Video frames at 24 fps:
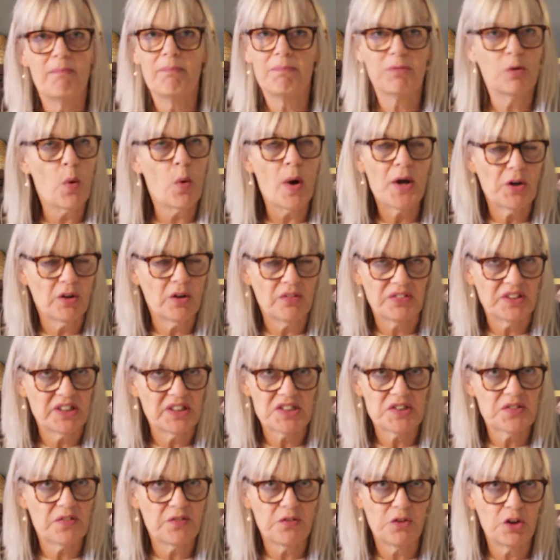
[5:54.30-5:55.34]
Quite often
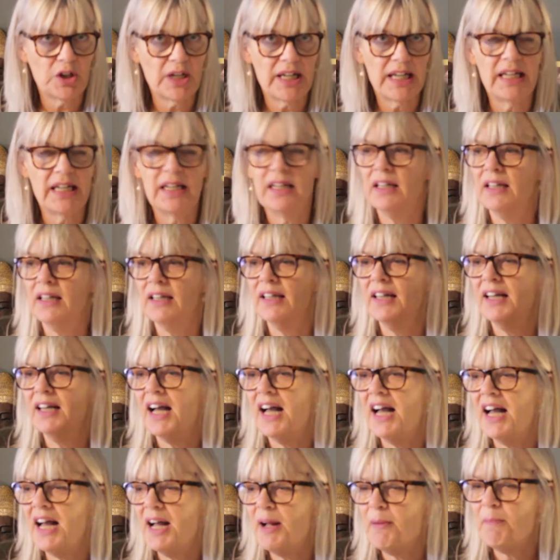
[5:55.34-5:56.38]
it's free,
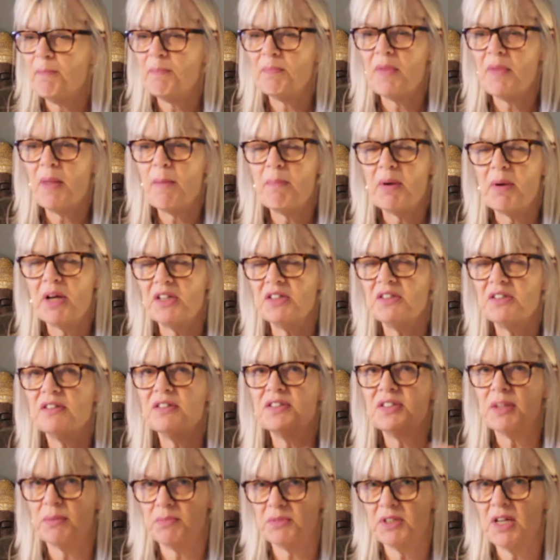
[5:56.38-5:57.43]
but
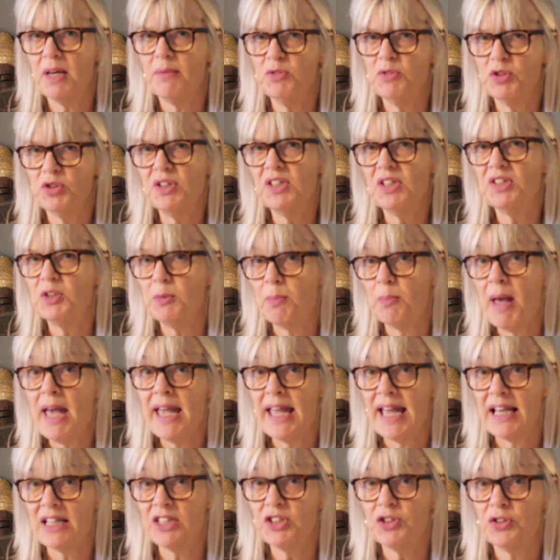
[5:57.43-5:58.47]
sometimes you need to pay
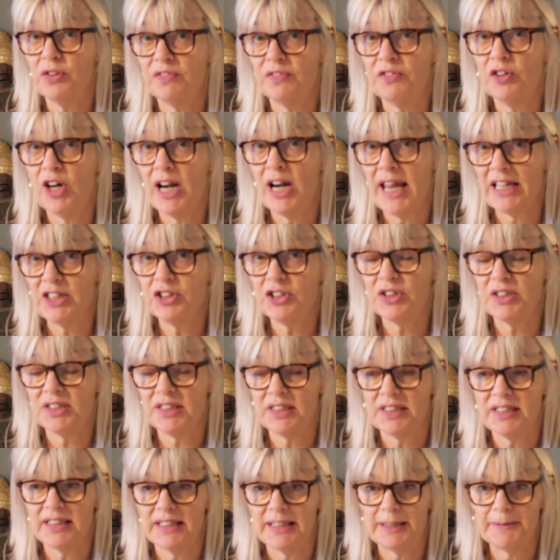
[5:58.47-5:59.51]
extra for
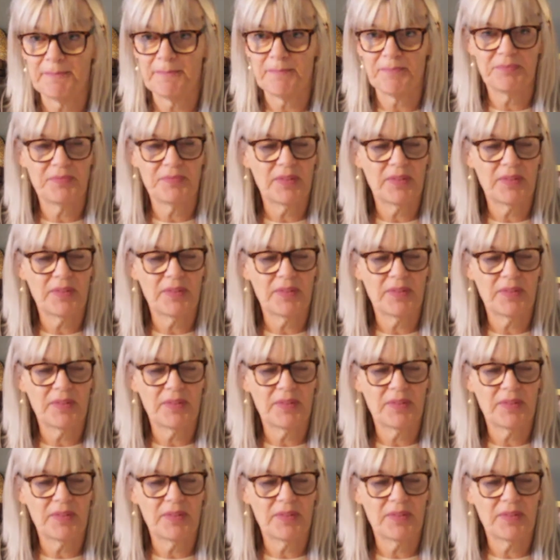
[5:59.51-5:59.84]
electricity.